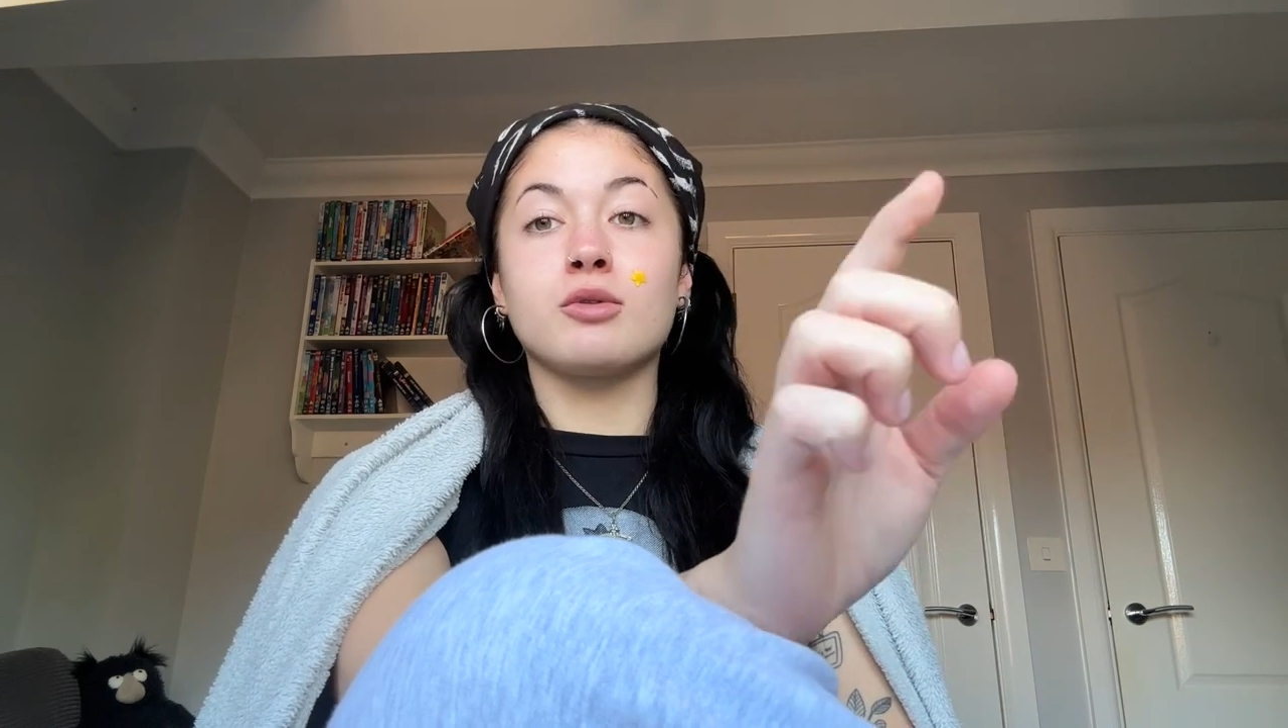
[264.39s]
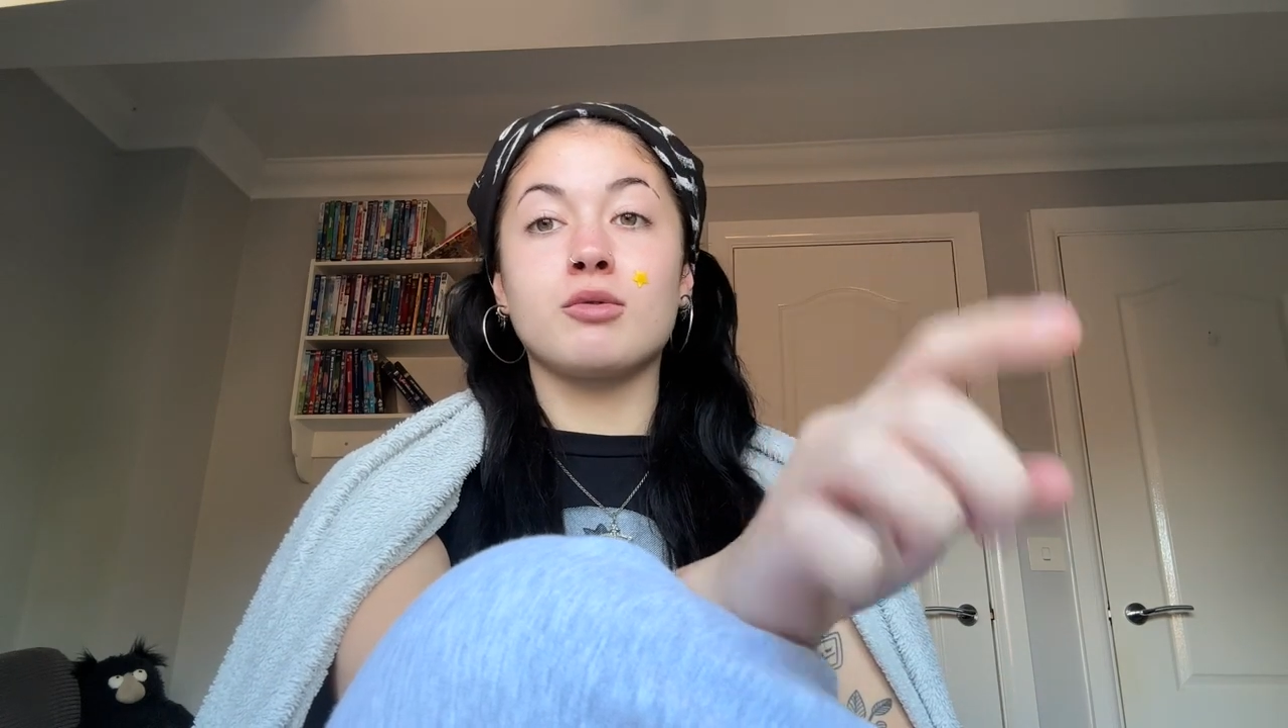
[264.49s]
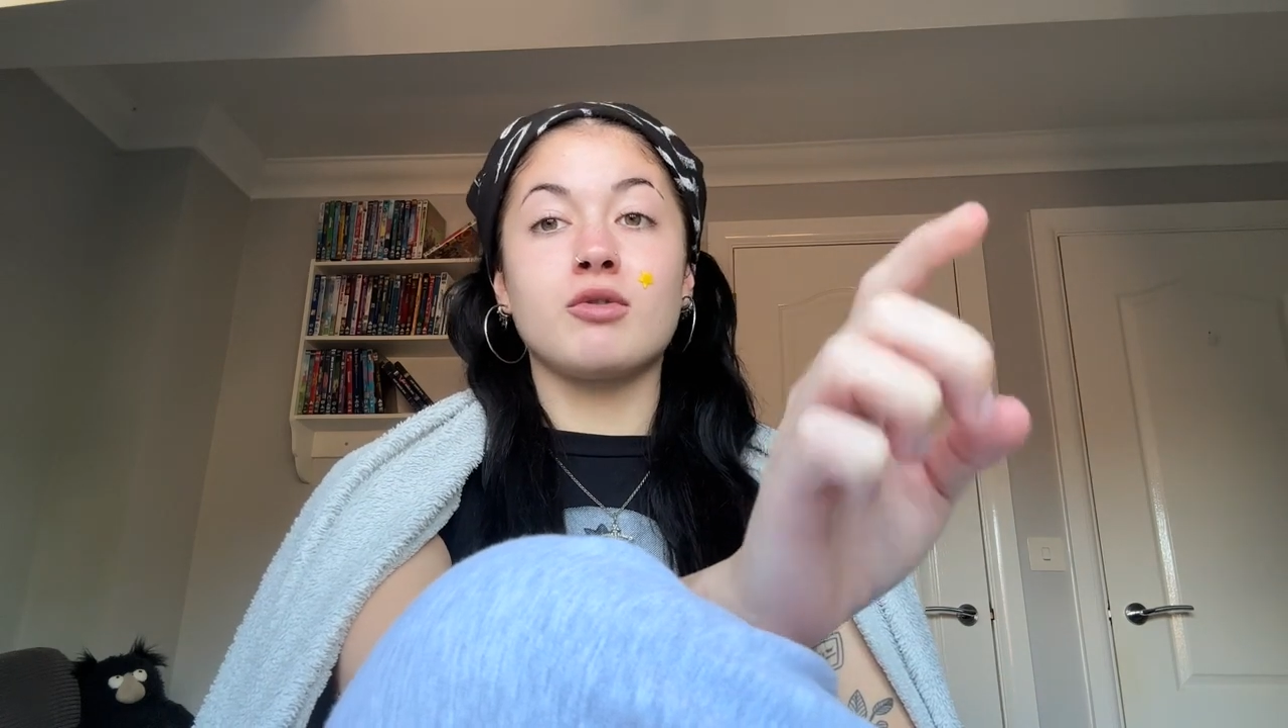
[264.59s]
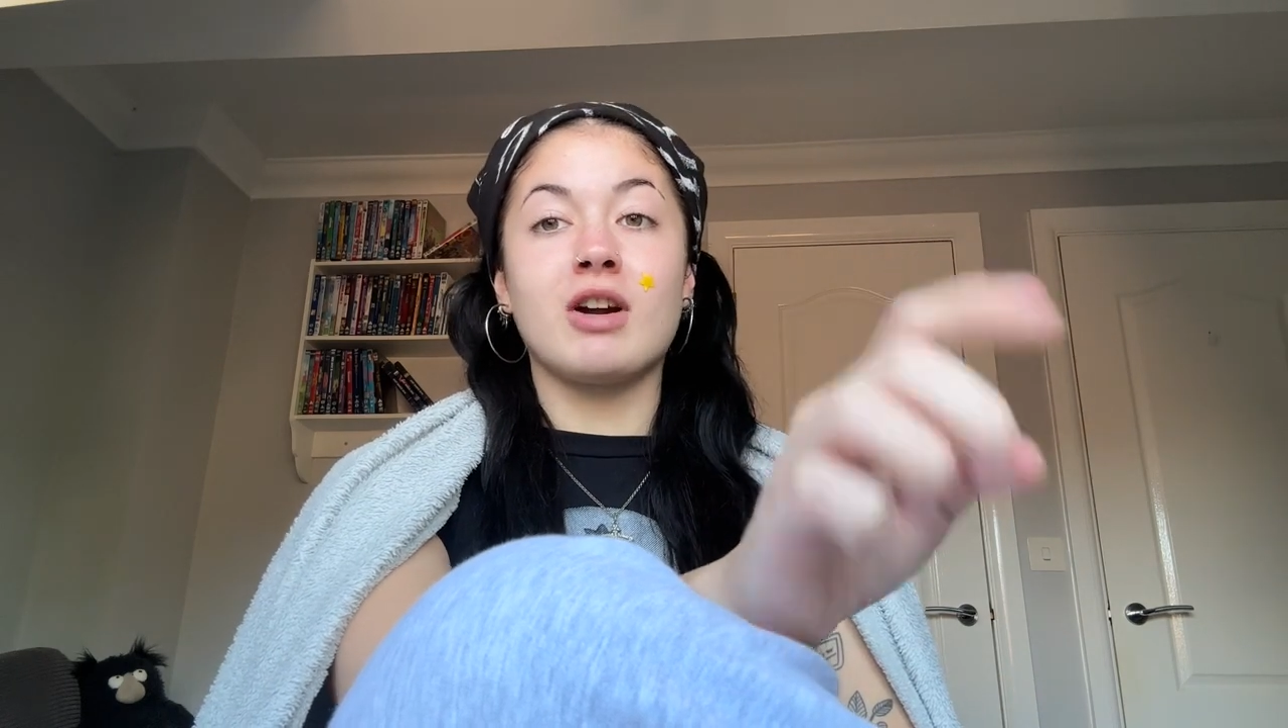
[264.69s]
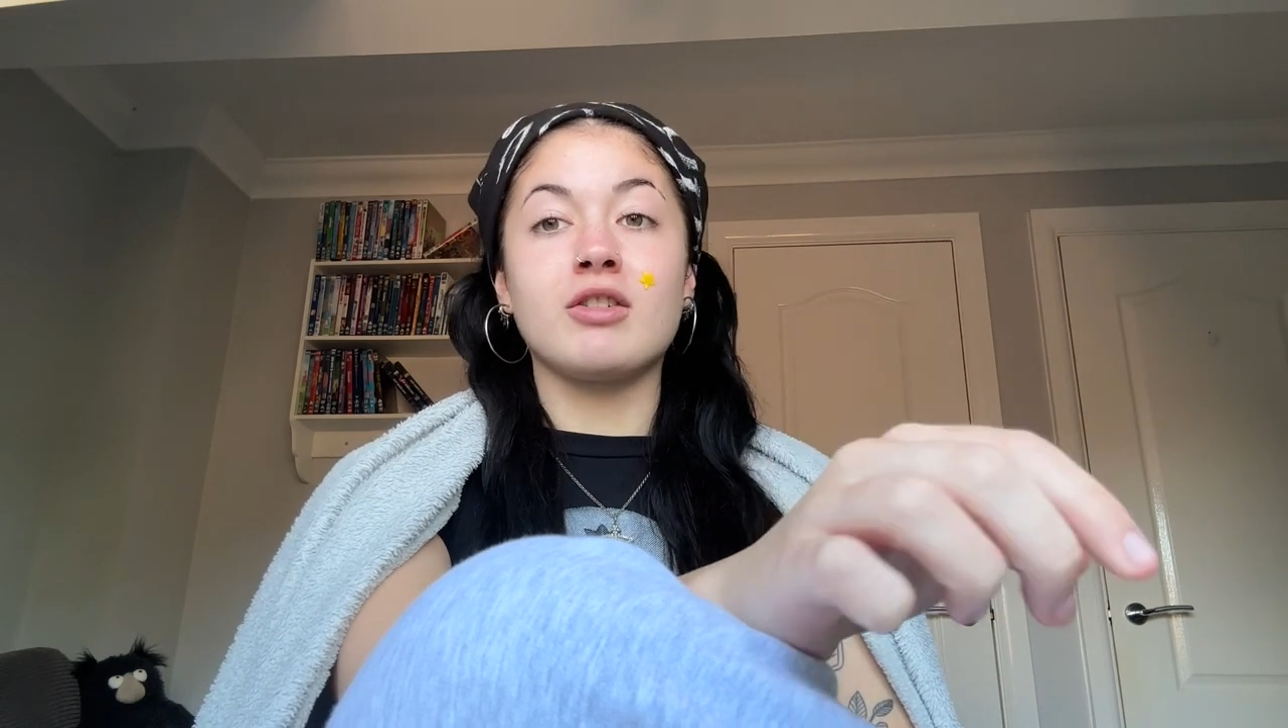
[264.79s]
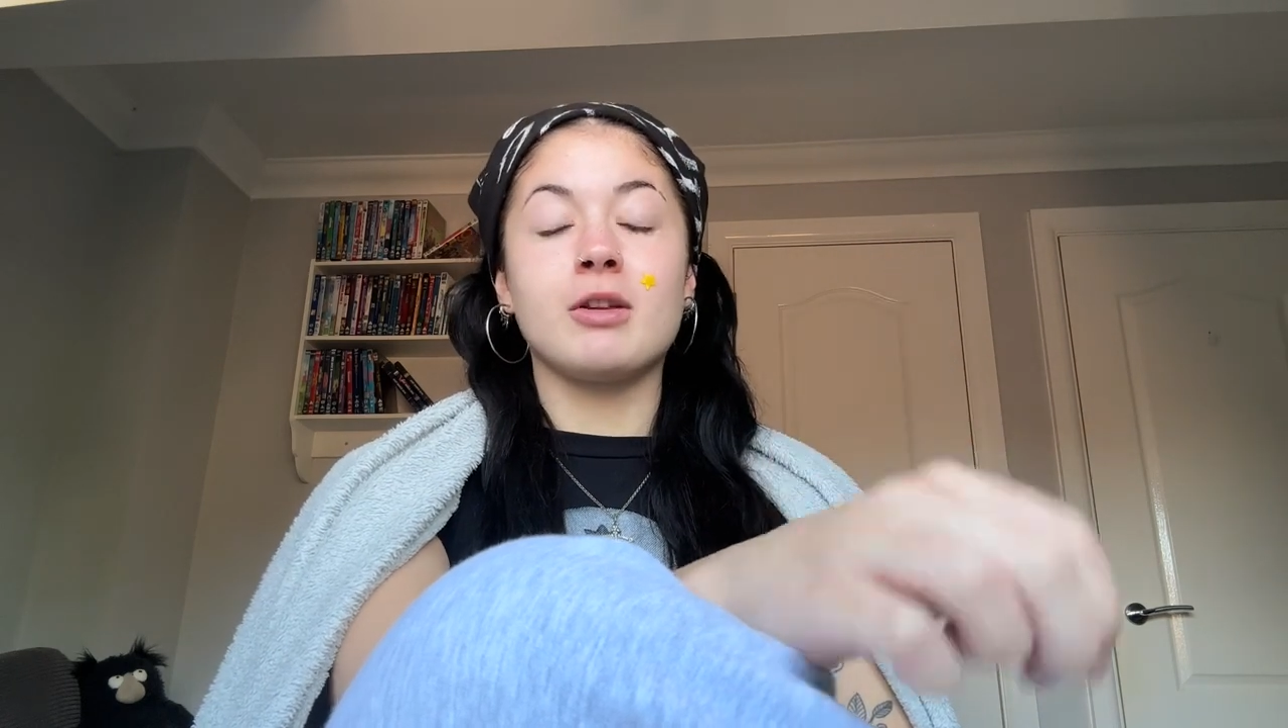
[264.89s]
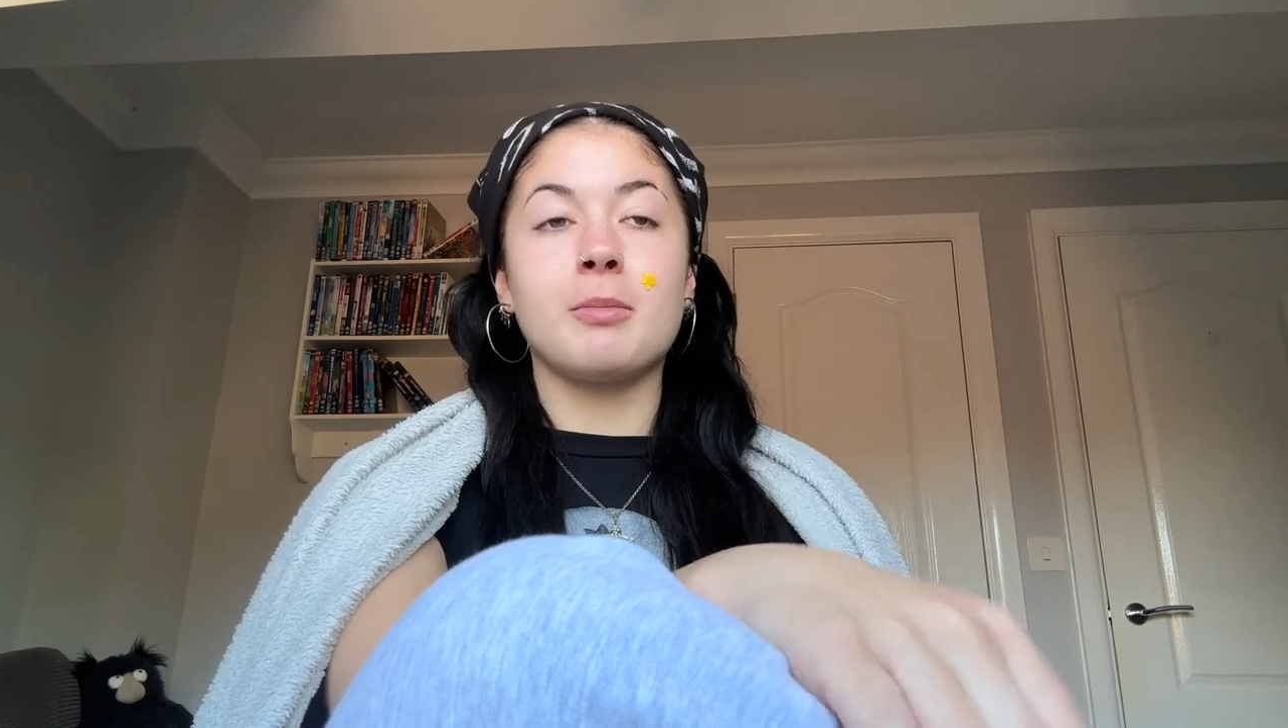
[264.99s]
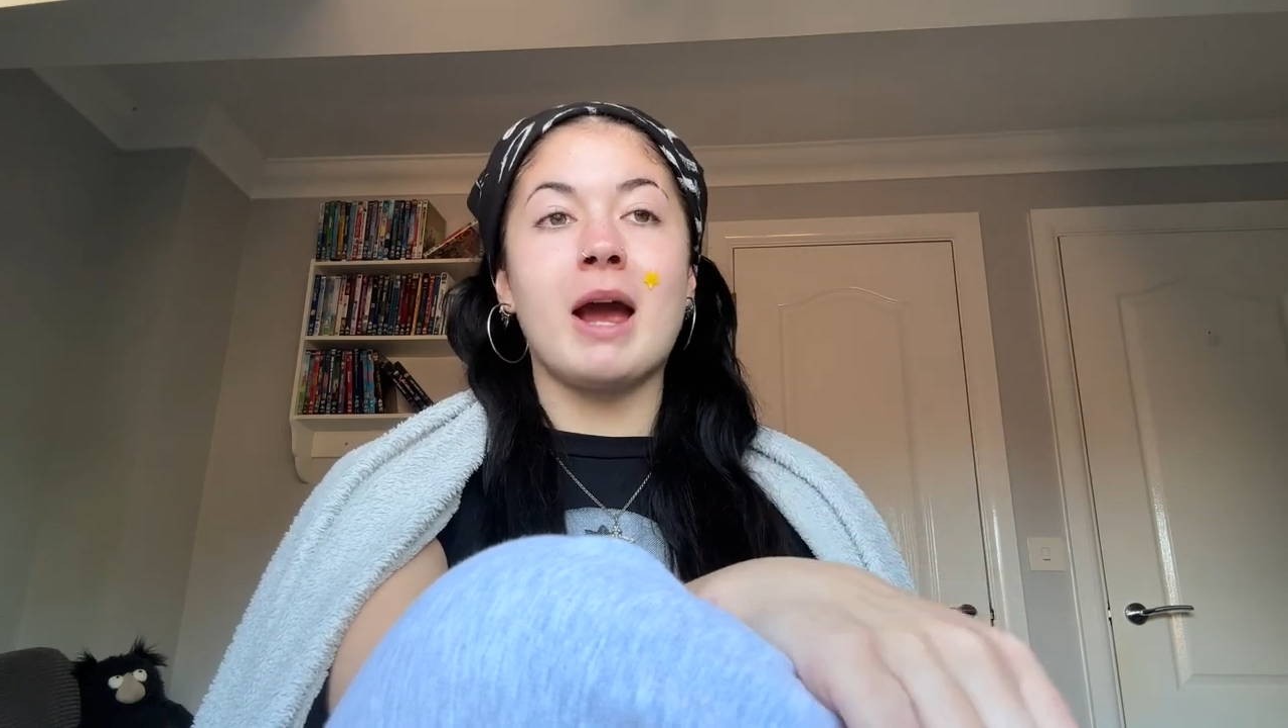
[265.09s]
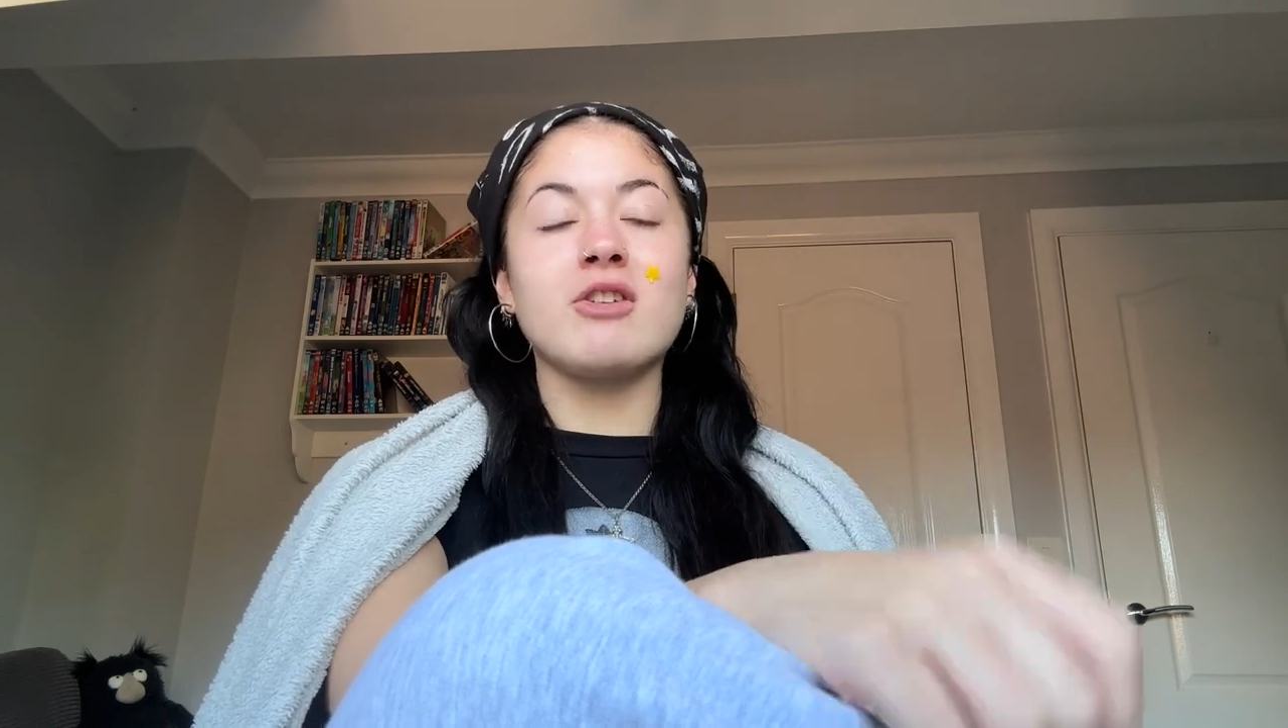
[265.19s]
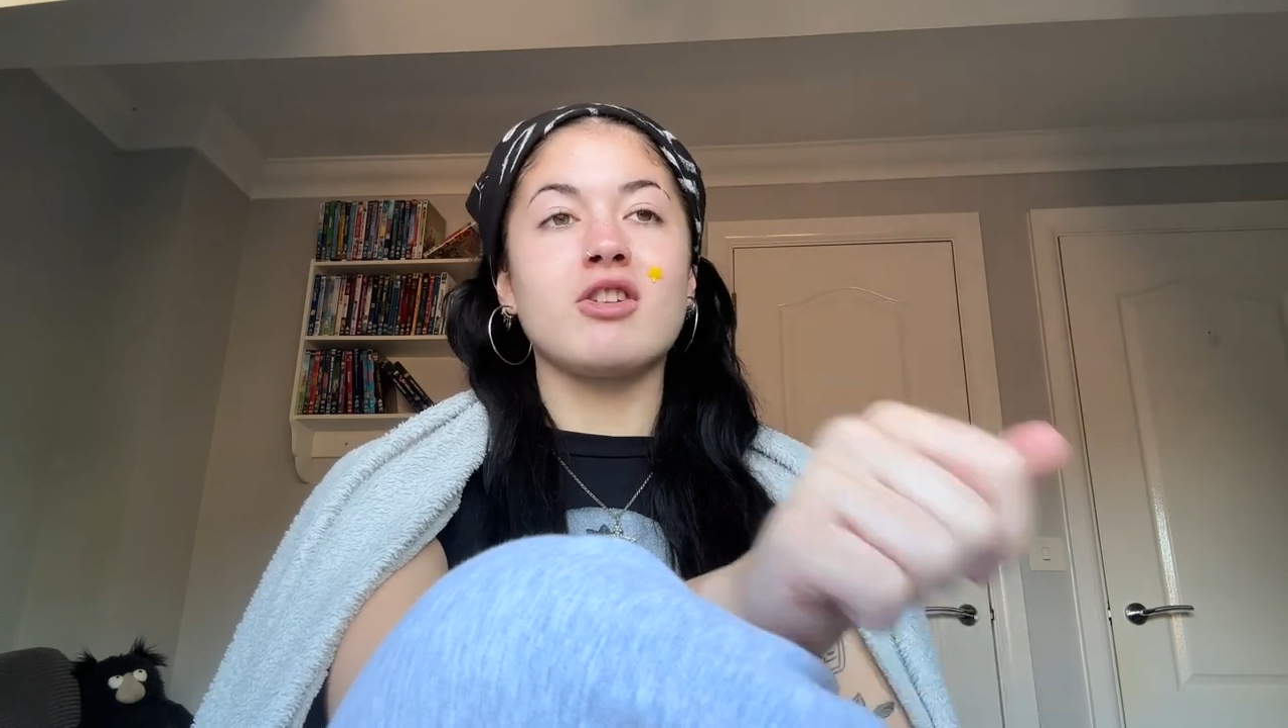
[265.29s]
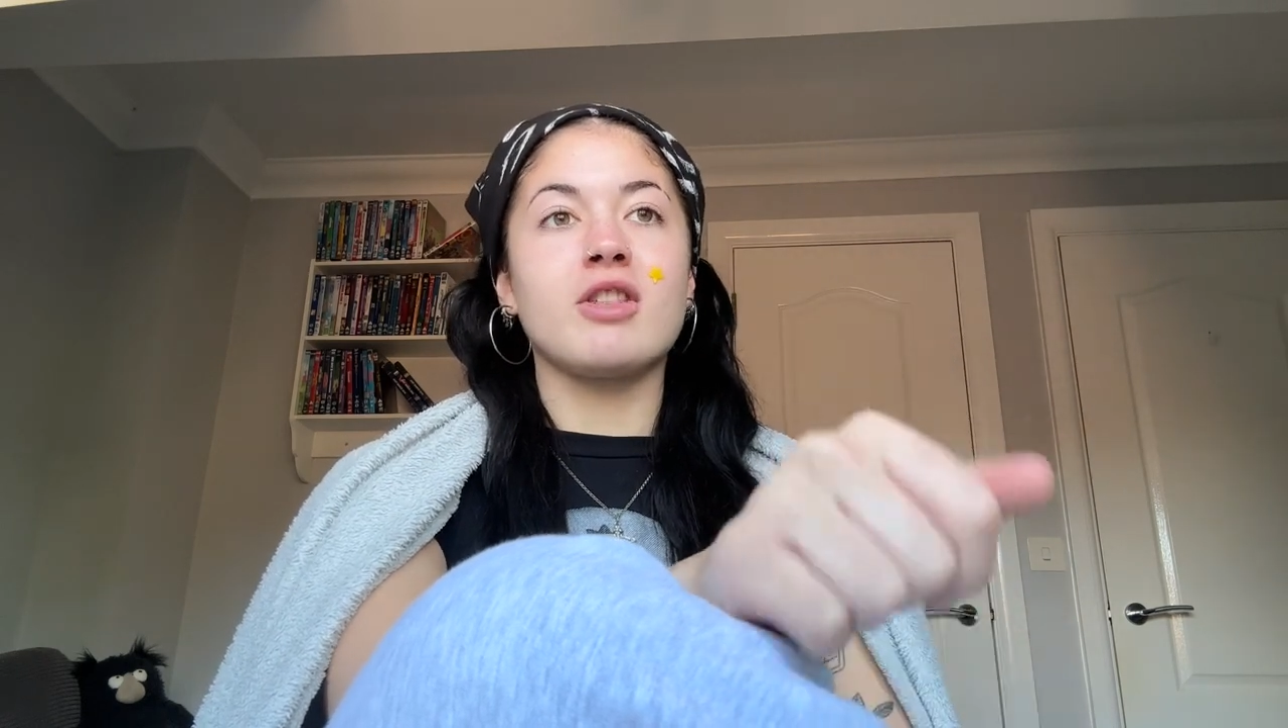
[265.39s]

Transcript: stop refreshing this page.